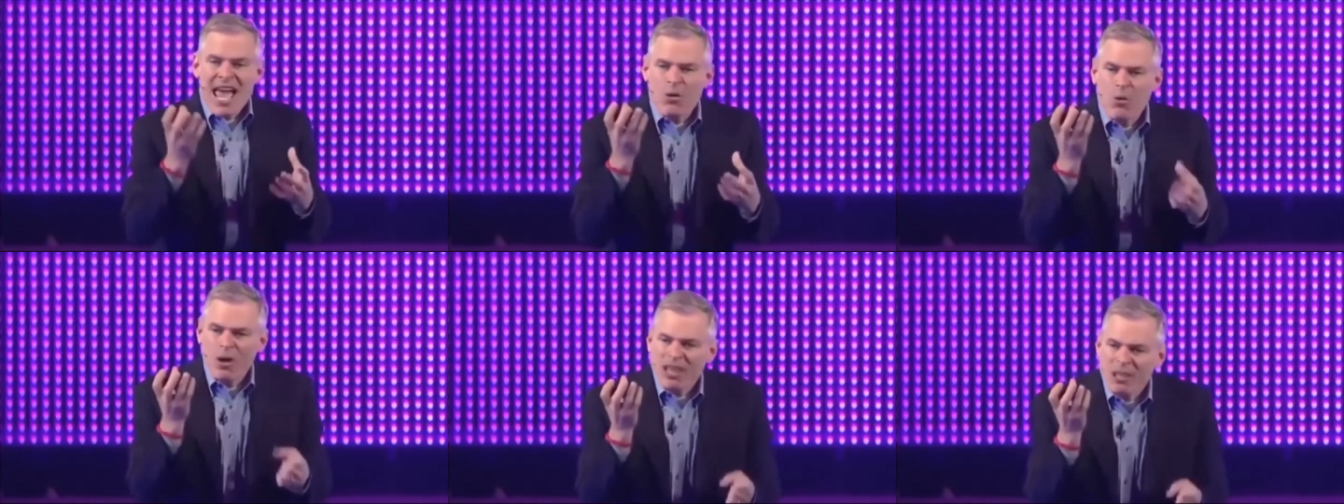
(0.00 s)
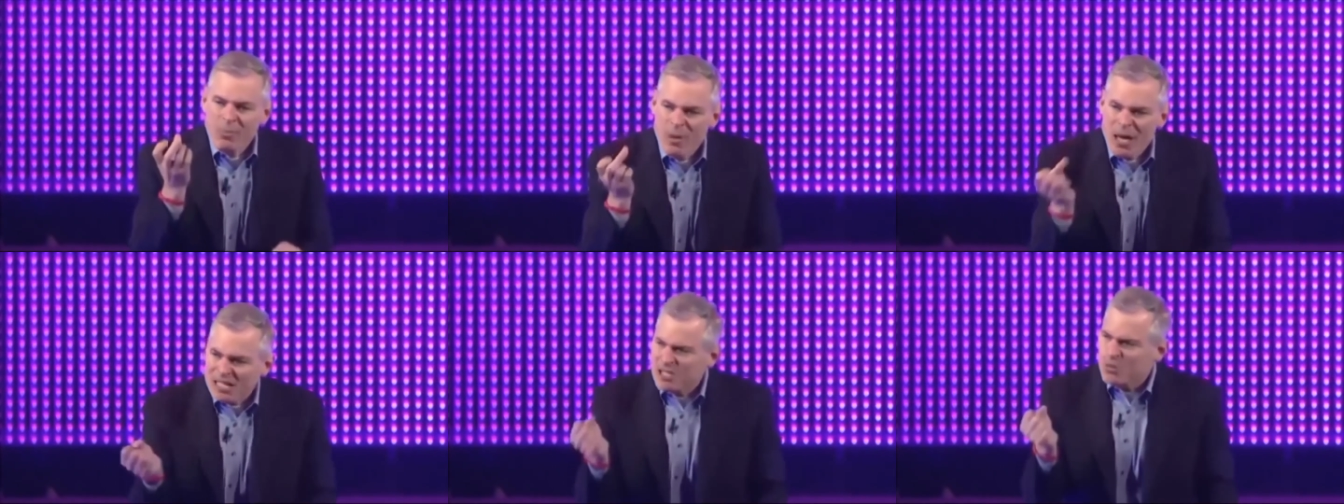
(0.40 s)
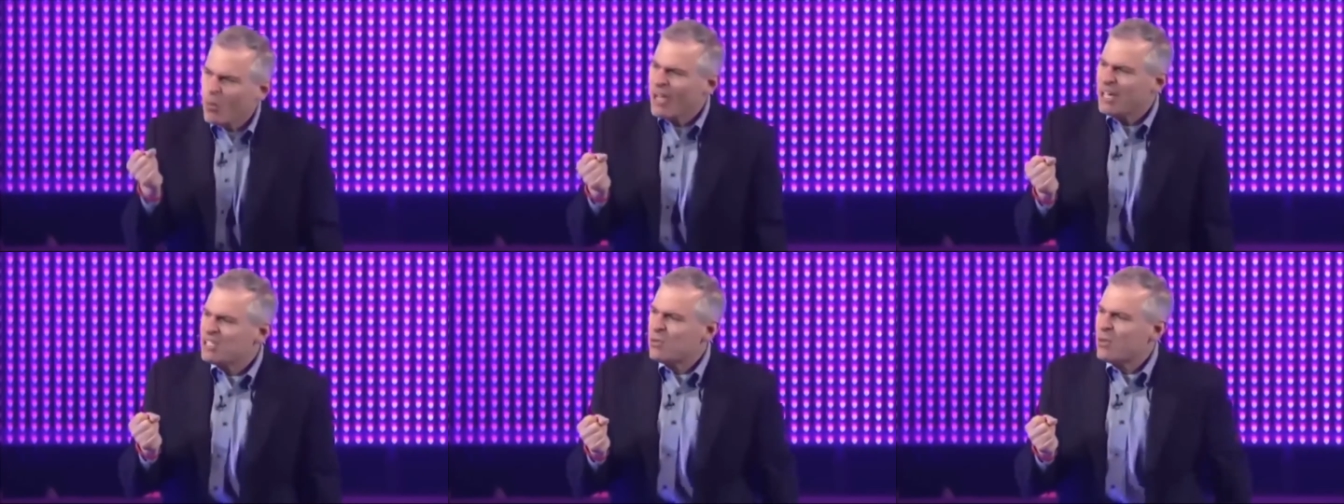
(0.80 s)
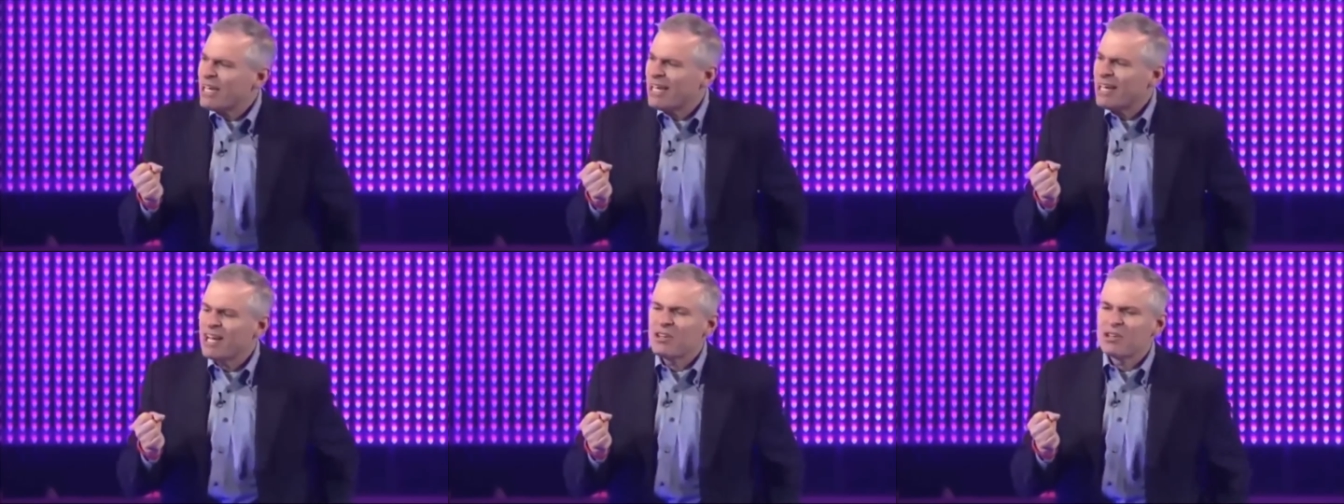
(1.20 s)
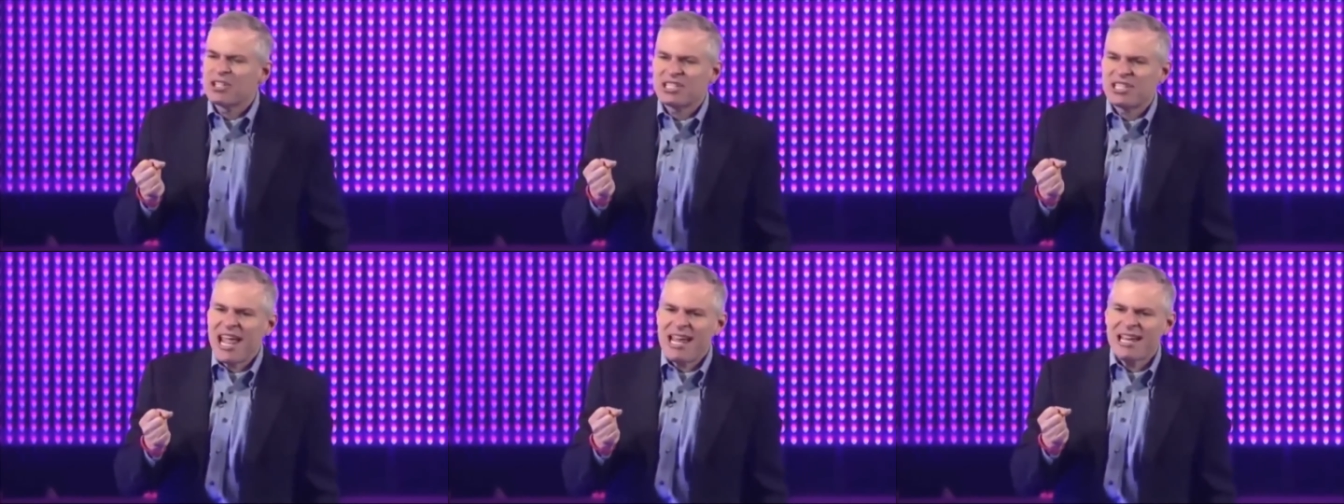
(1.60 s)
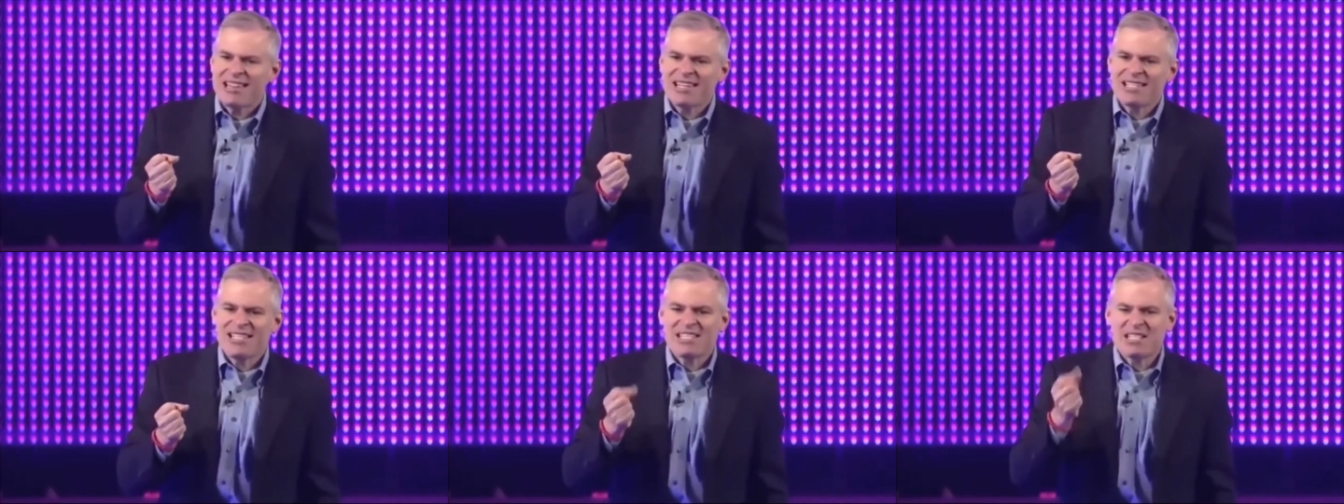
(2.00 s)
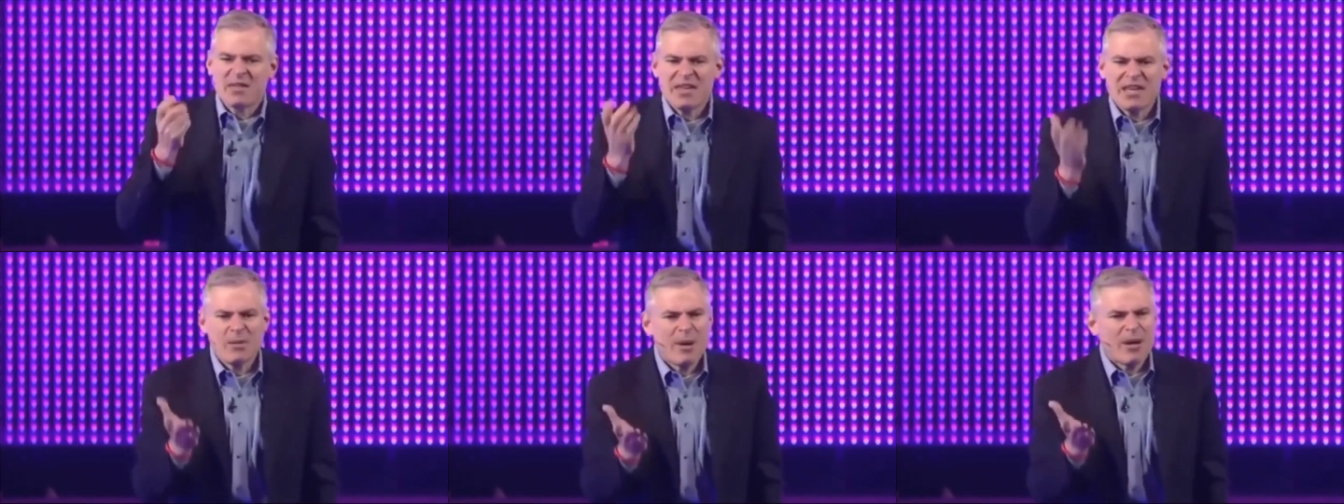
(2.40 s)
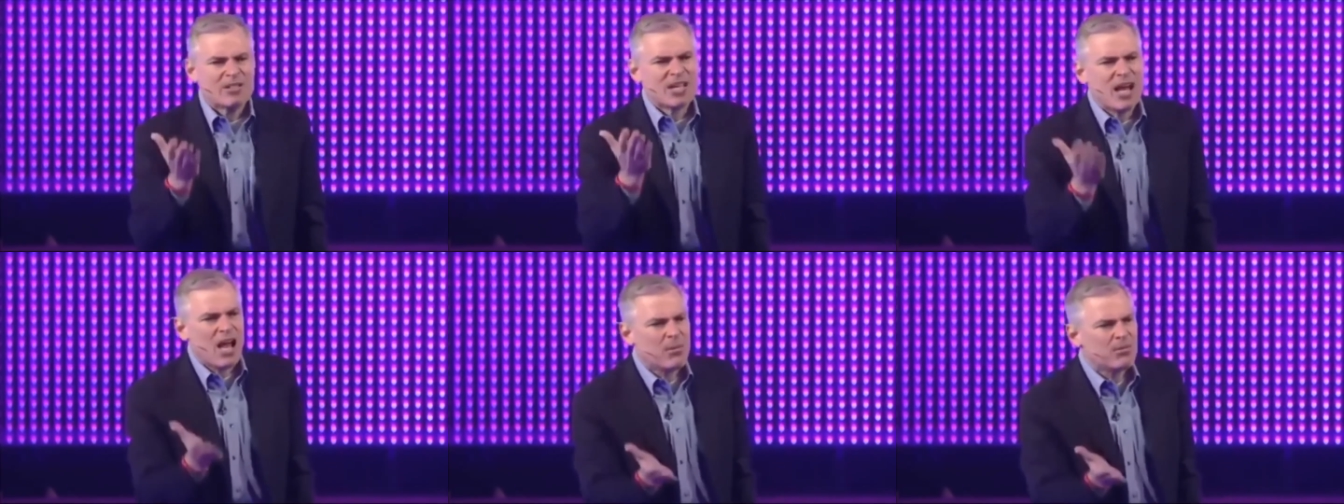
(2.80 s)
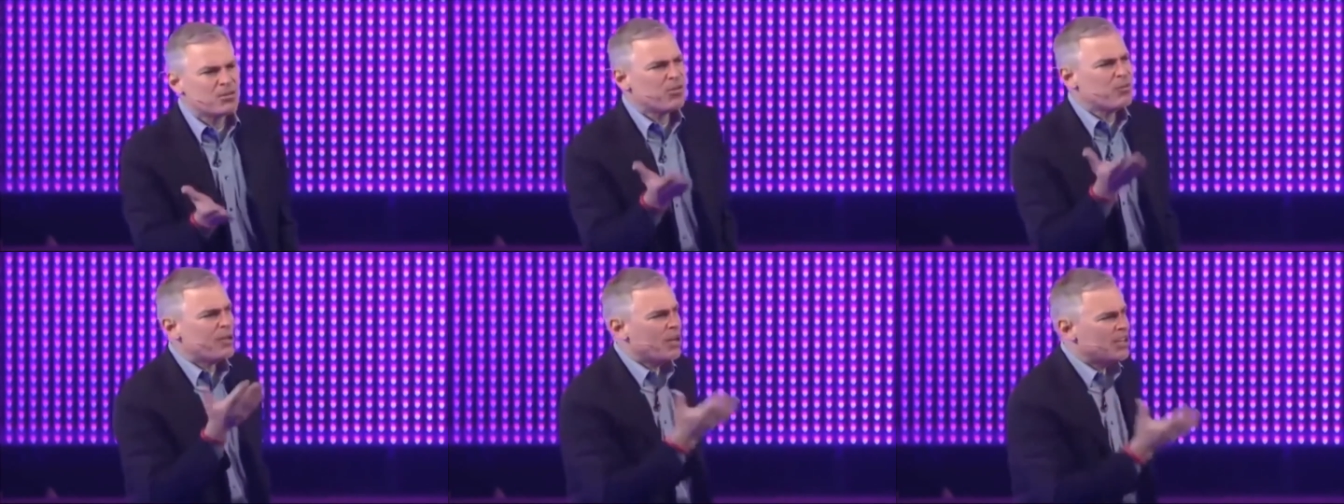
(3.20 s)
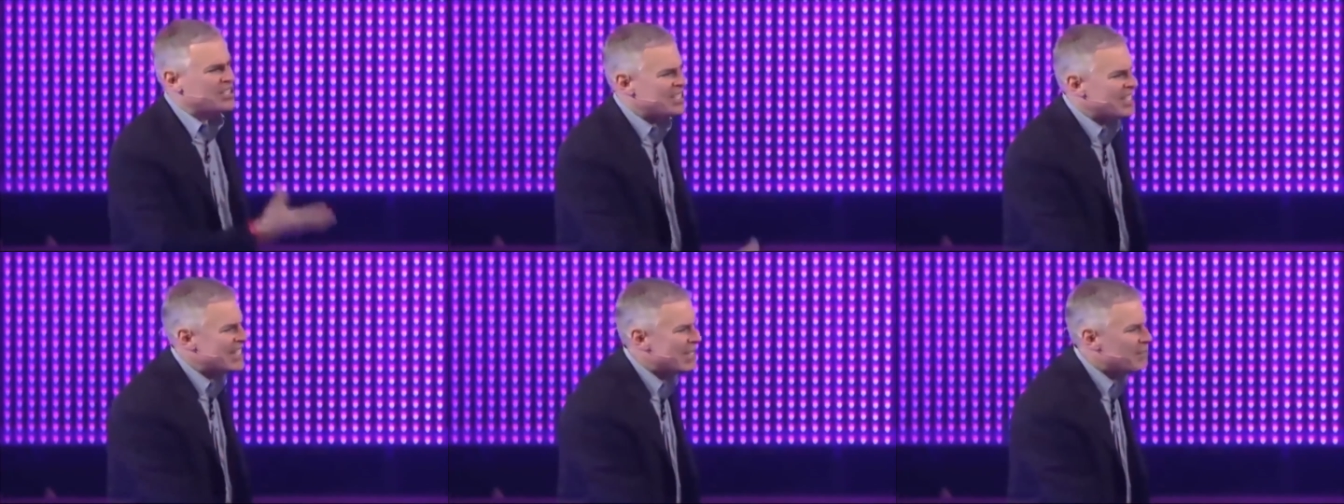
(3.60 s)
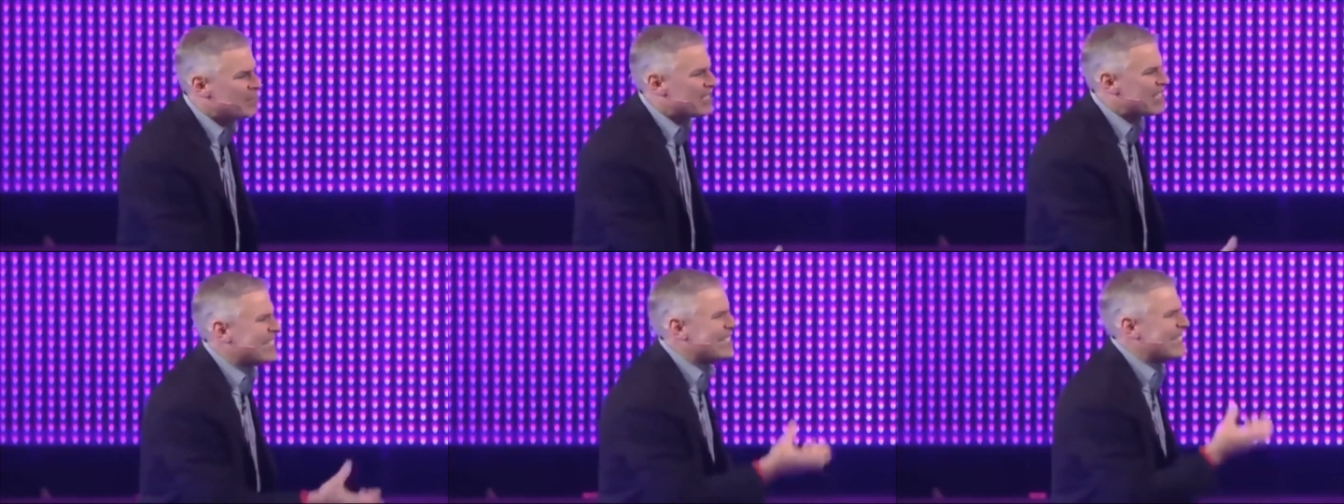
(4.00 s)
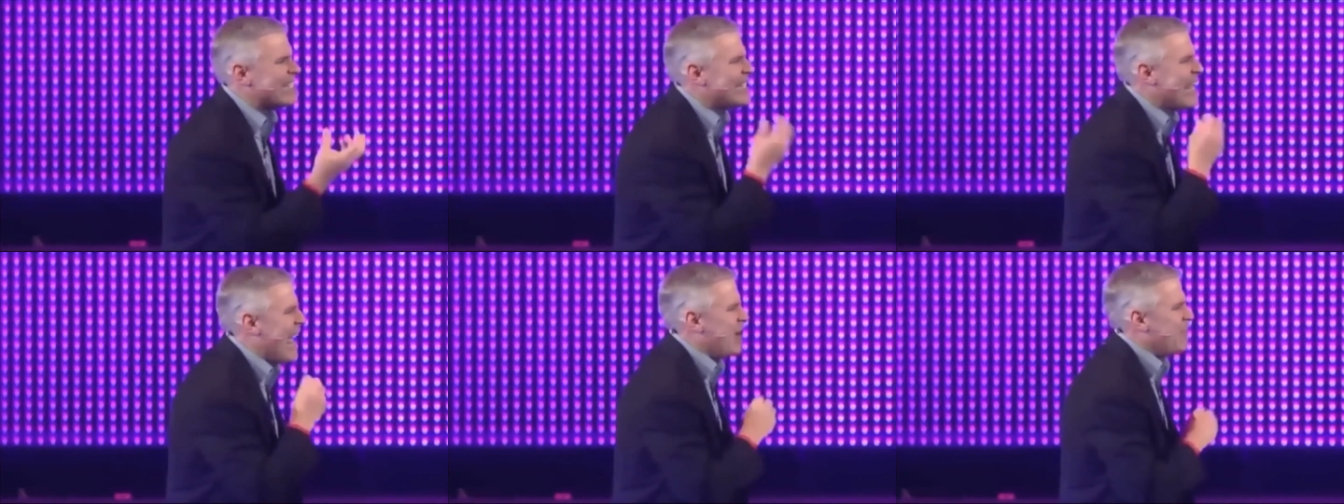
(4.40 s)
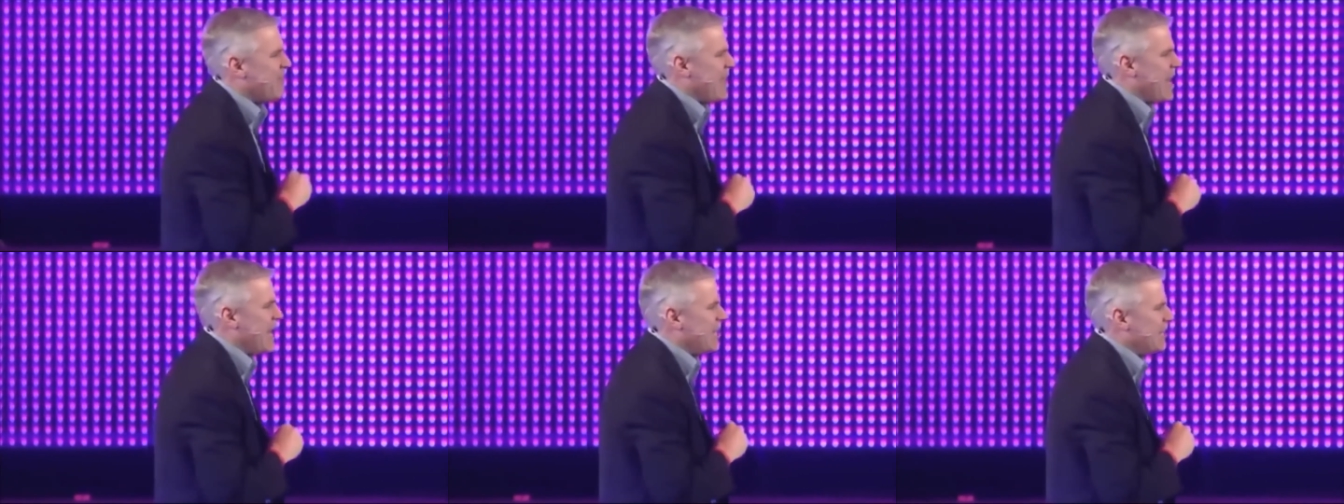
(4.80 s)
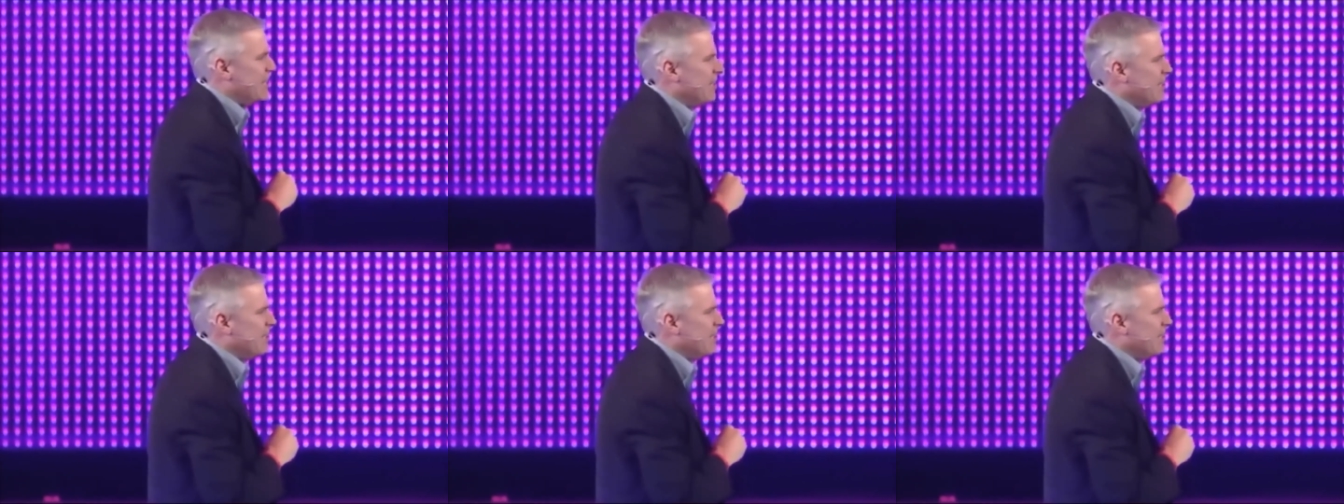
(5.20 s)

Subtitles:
And one of the best ways we can understand this is to think about times we've been on teams that didn't have that.